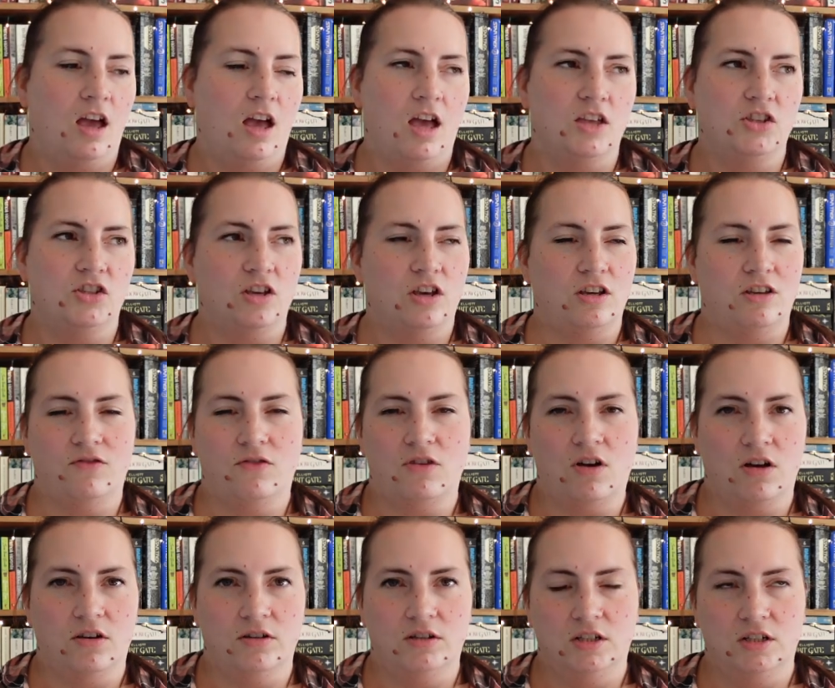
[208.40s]
And so you've
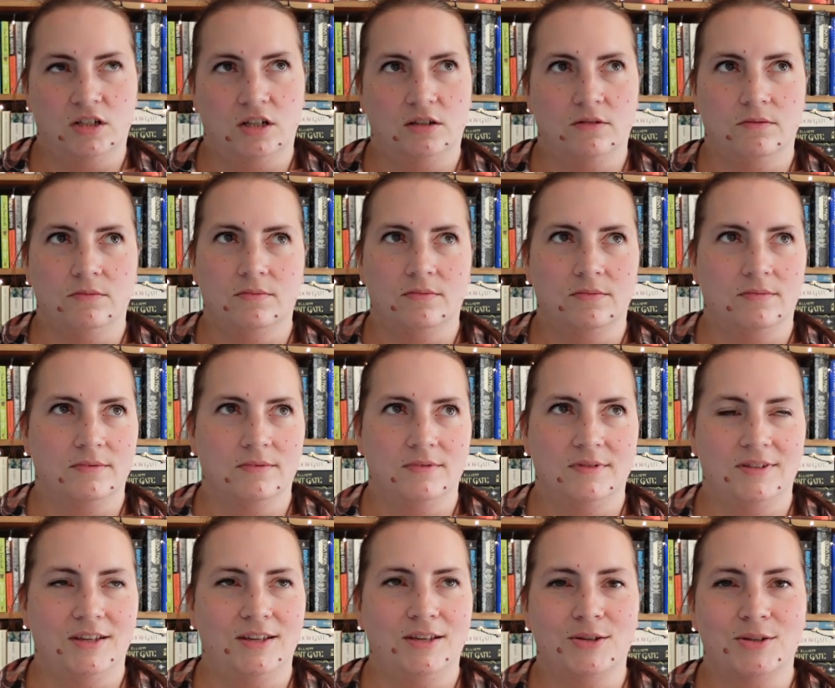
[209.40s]
got, you know,
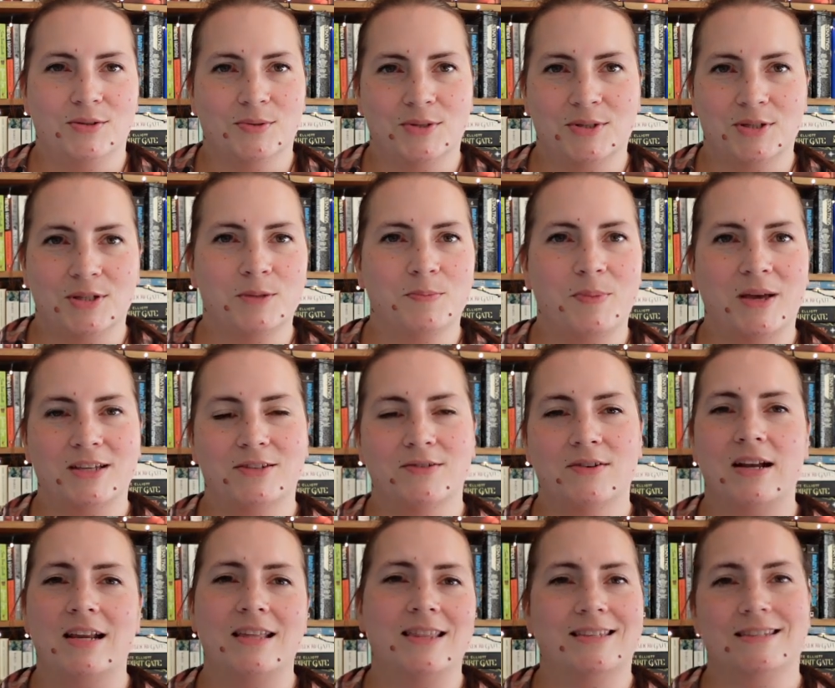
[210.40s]
your usual suspects
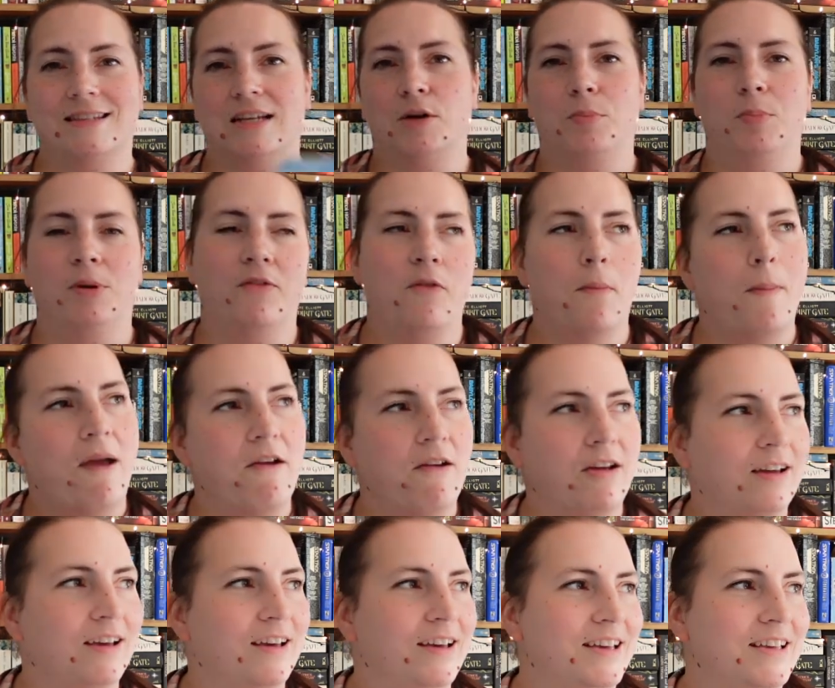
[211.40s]
really. There's a couple of
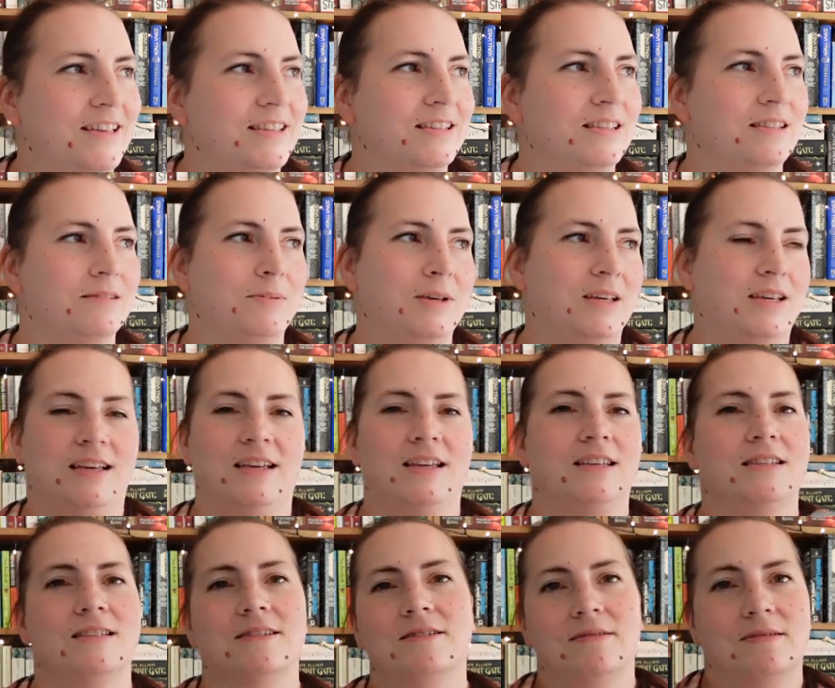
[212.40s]
Americans
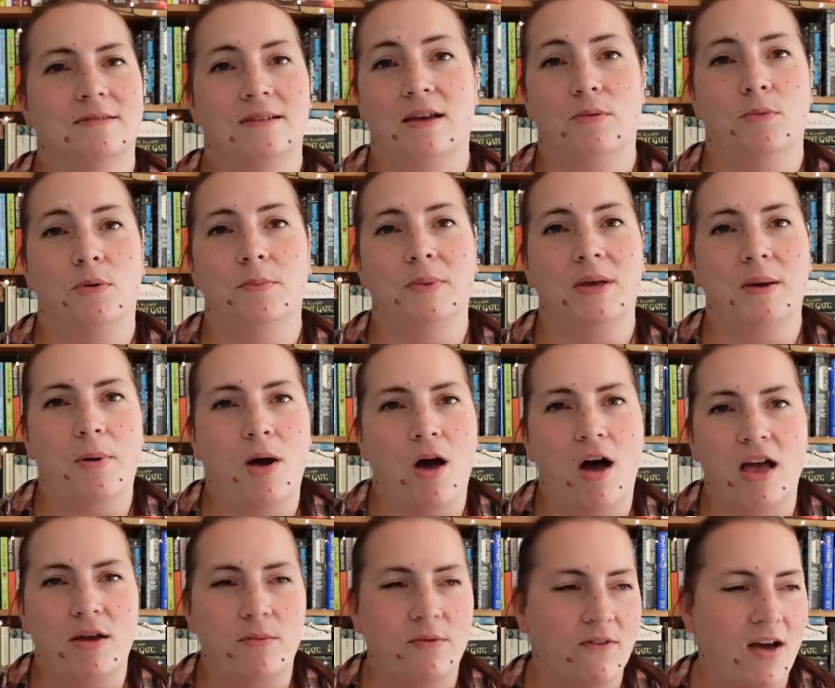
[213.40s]
because it wouldn't be a
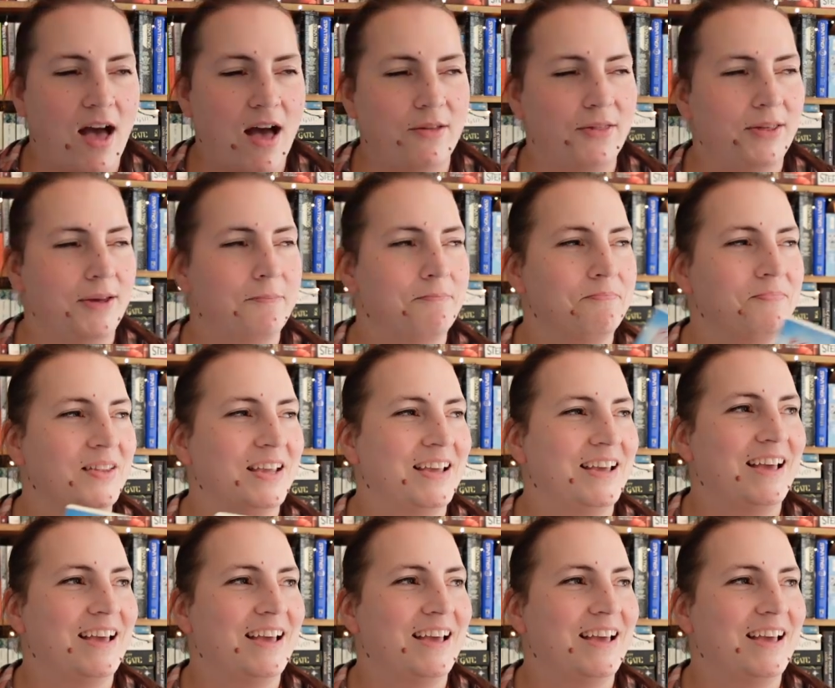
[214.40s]
party without them.